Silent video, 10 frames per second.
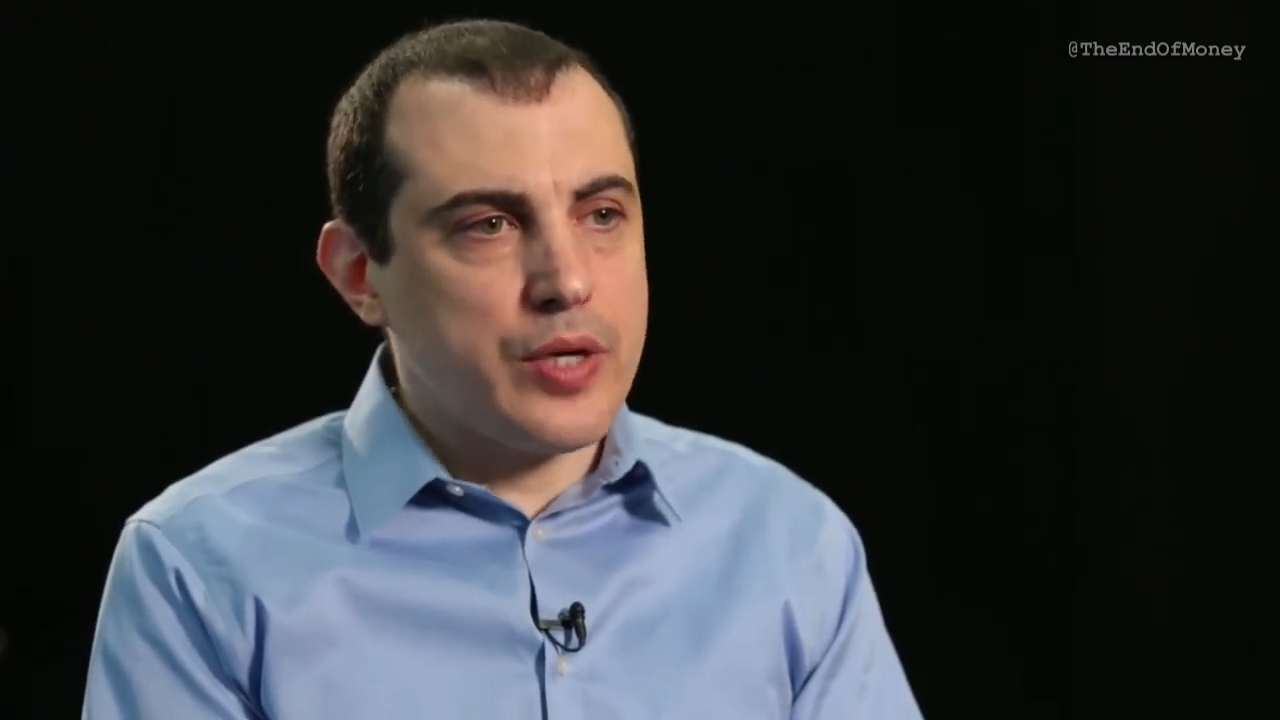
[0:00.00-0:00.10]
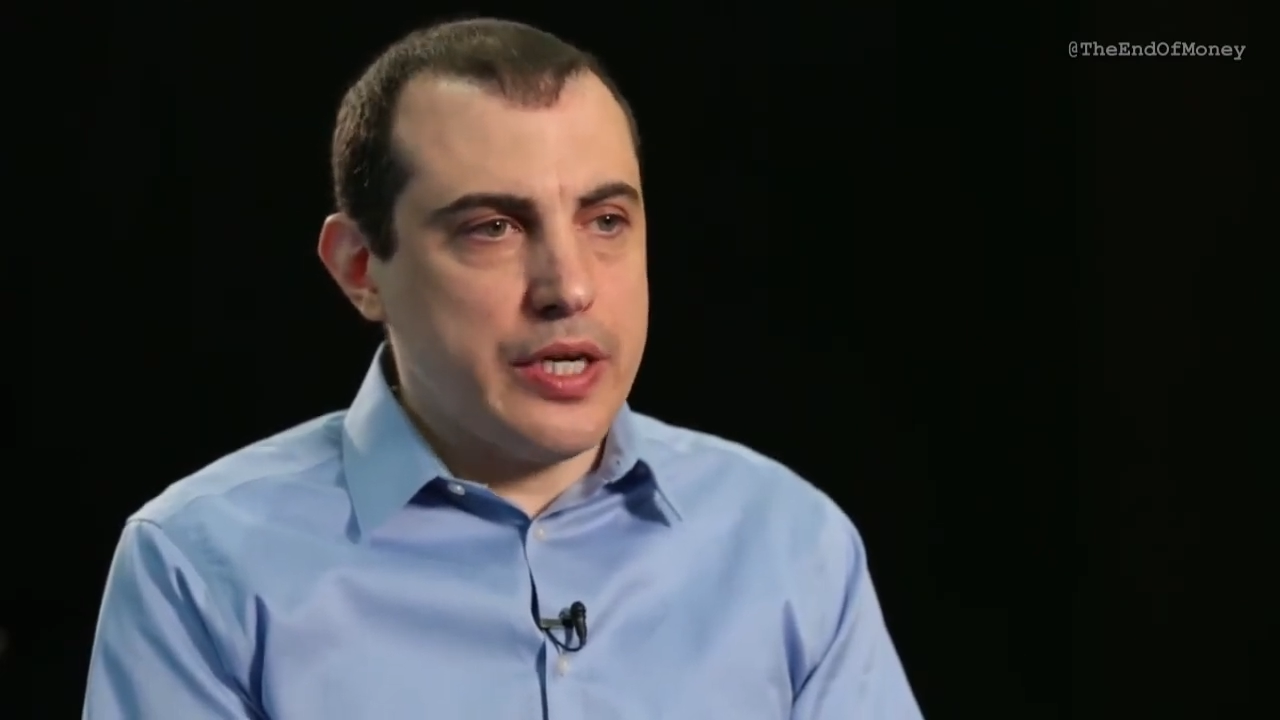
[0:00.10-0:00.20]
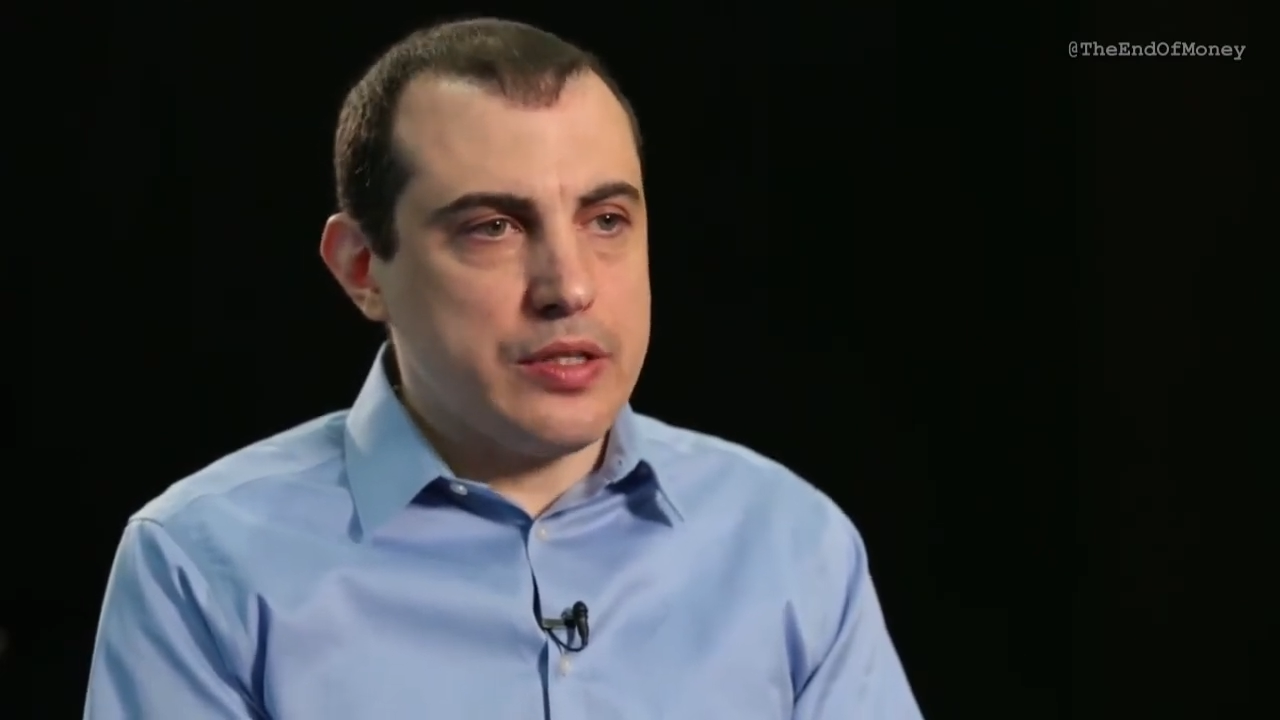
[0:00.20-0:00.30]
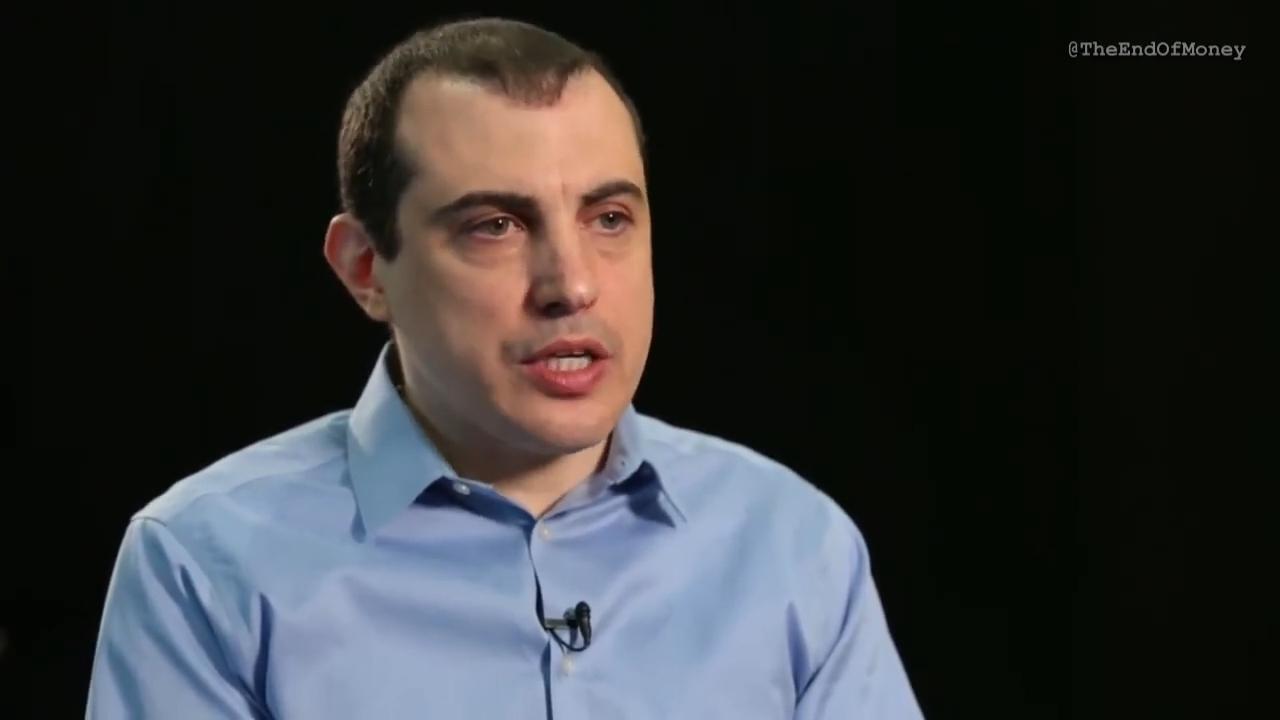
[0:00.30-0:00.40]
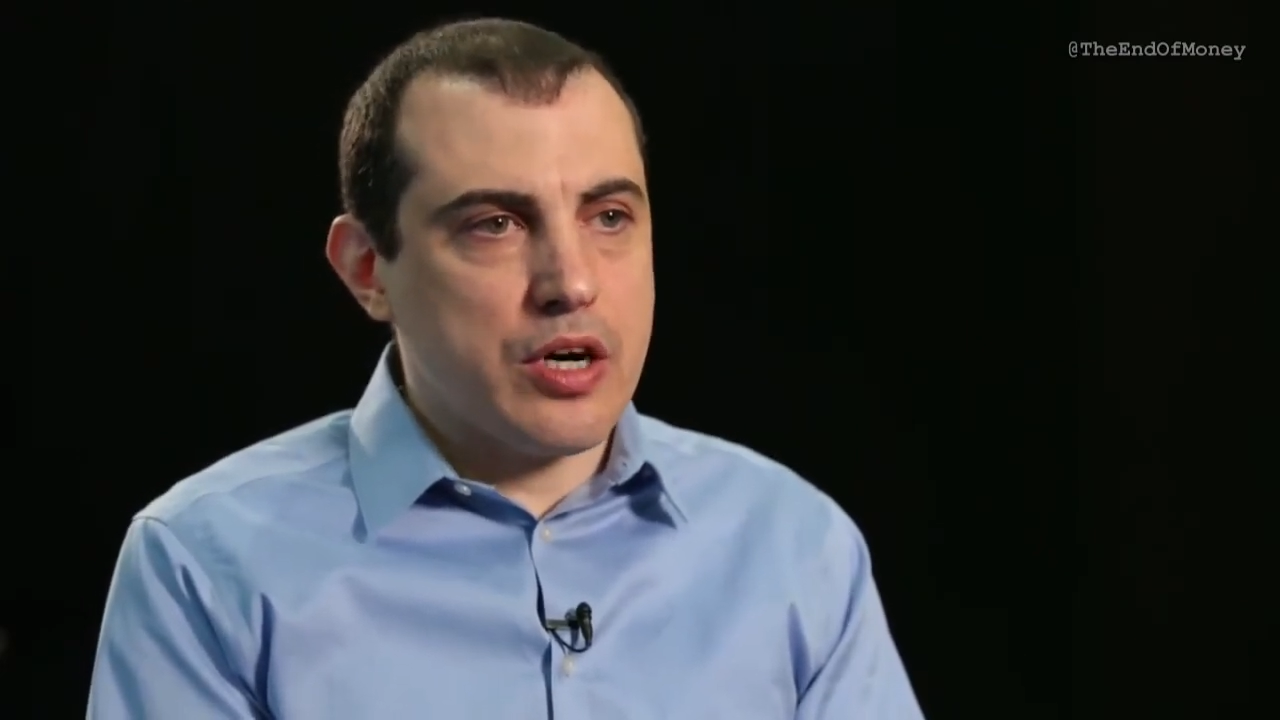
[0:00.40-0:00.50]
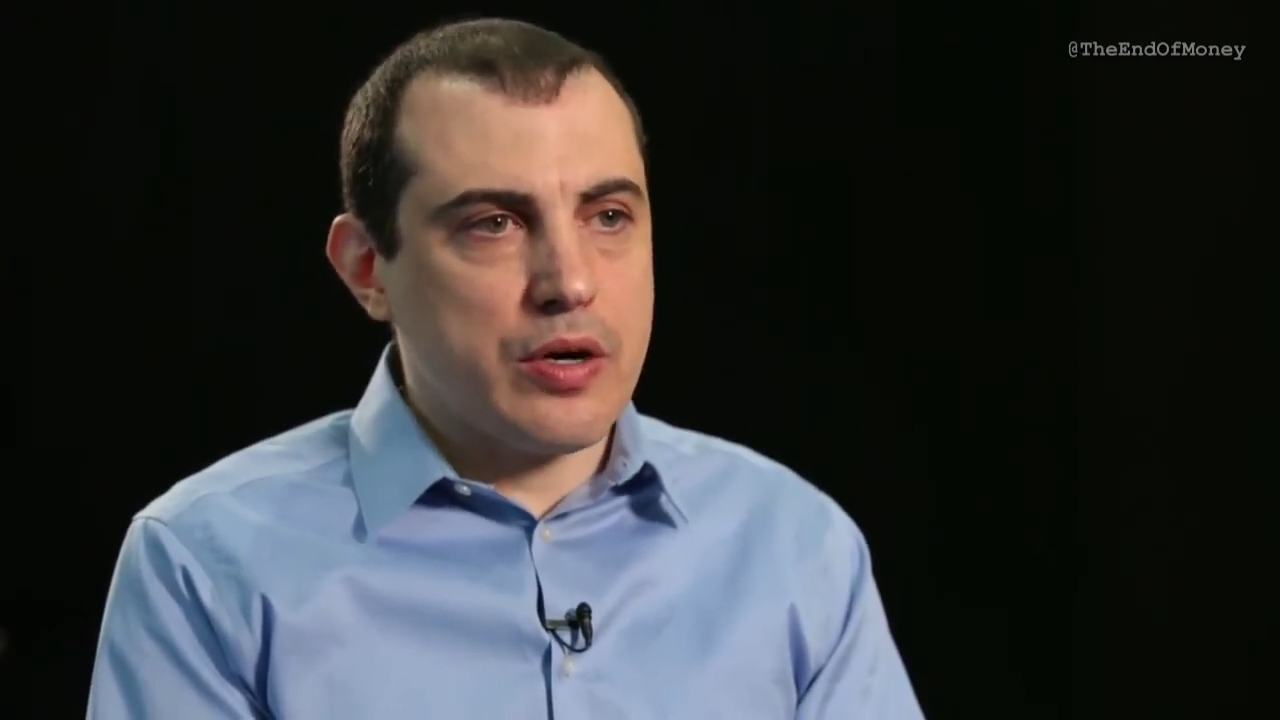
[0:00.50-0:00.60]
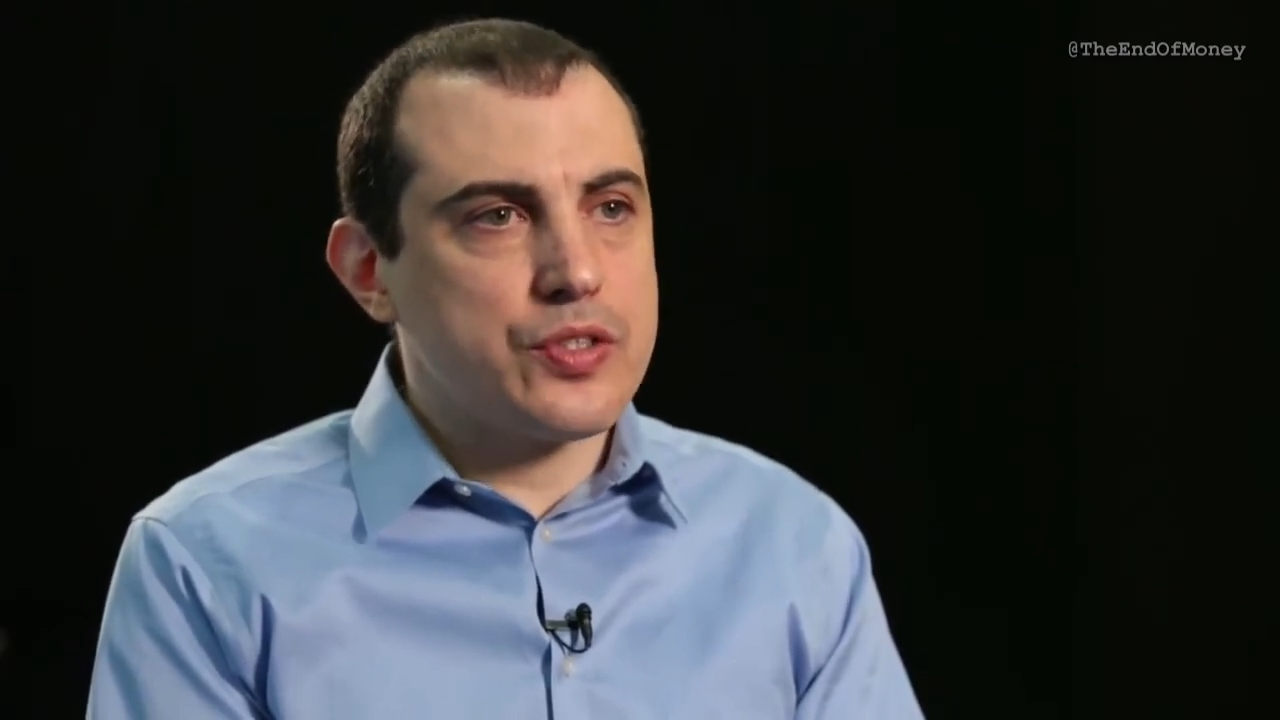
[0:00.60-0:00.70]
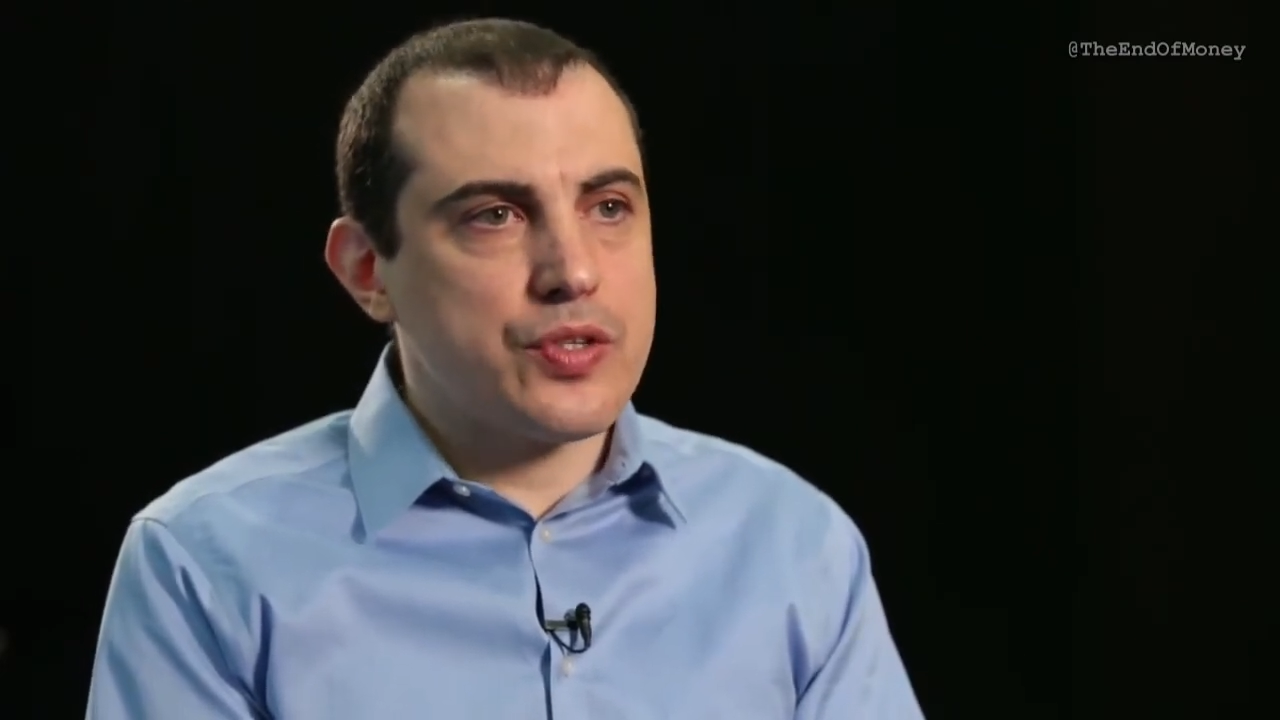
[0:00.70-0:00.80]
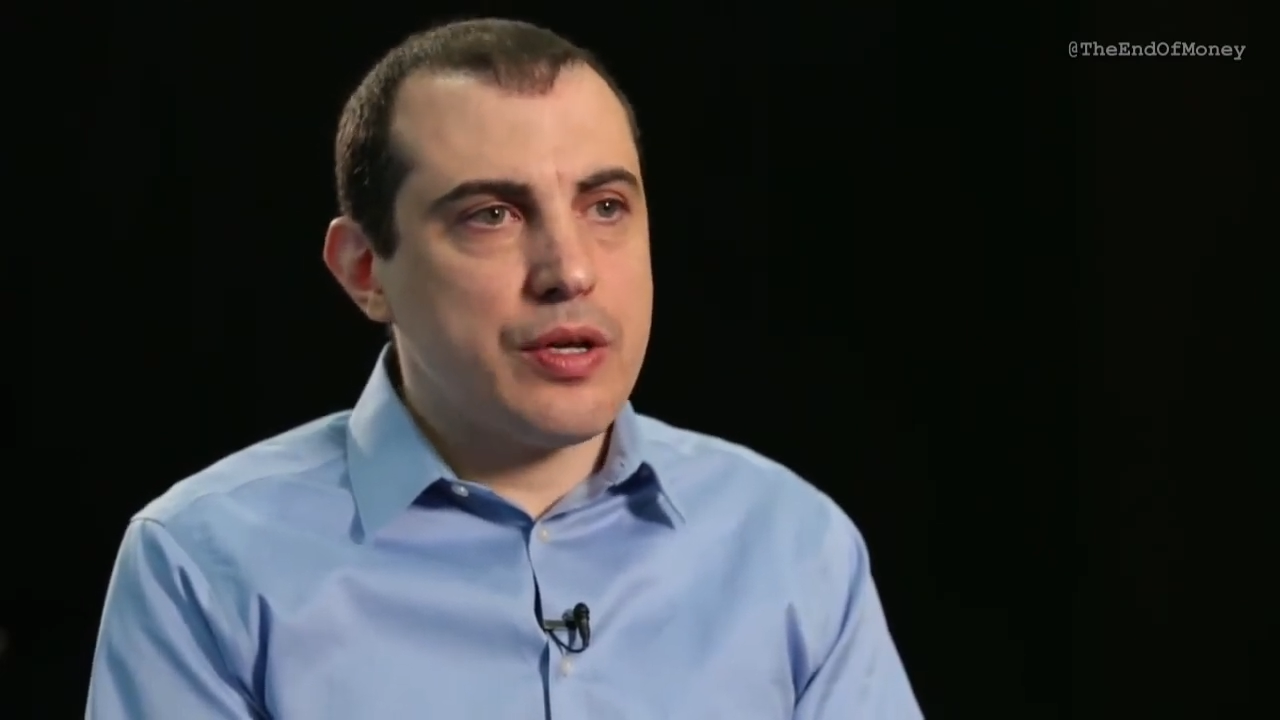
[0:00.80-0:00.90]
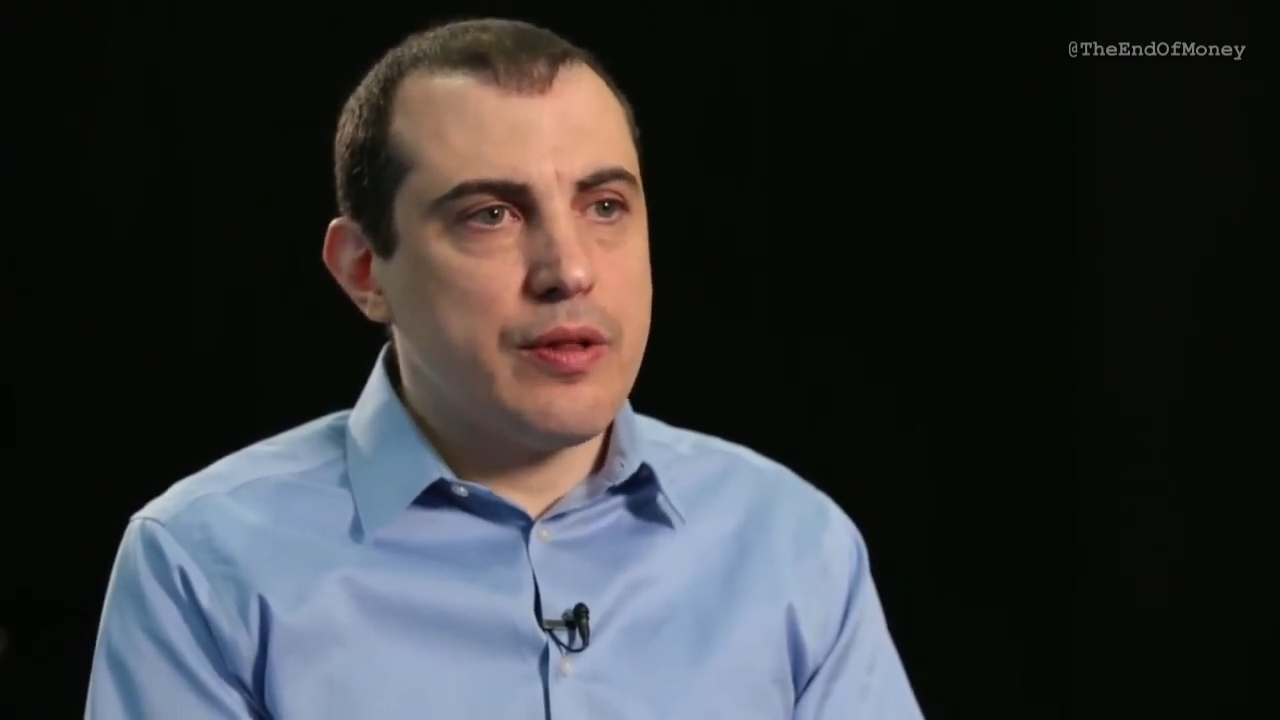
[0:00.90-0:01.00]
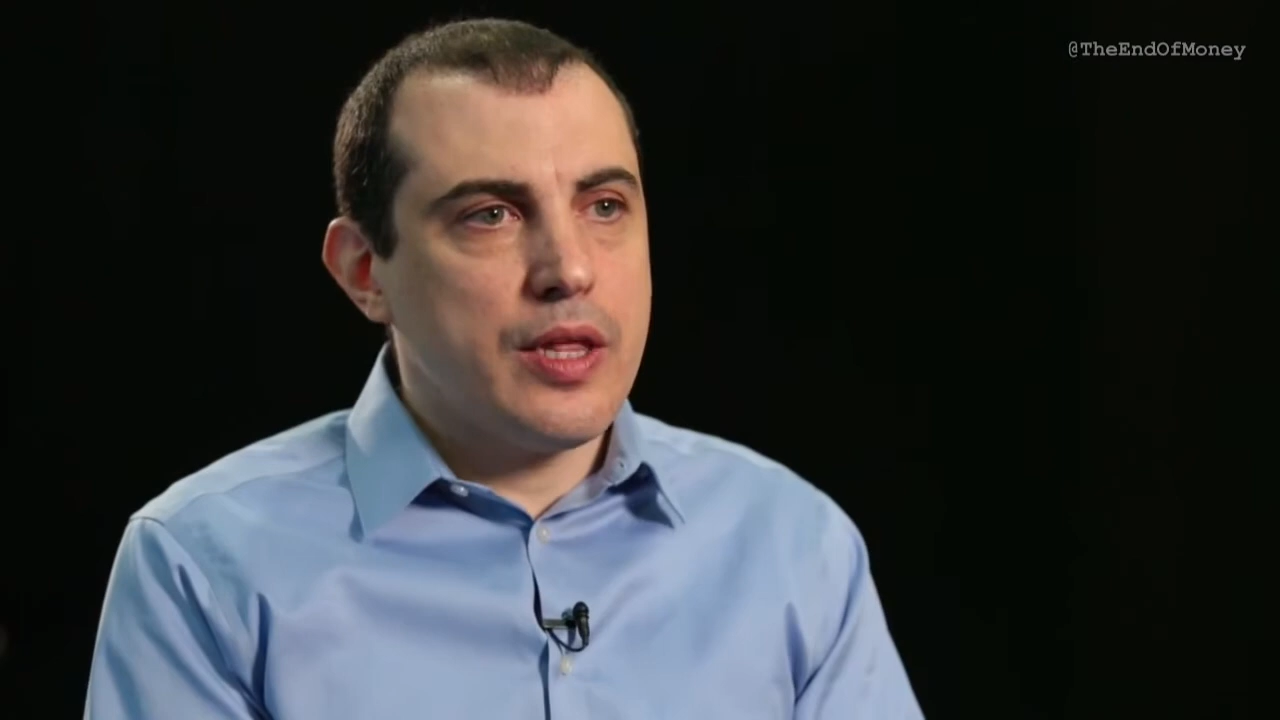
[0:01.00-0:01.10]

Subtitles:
creating the currency.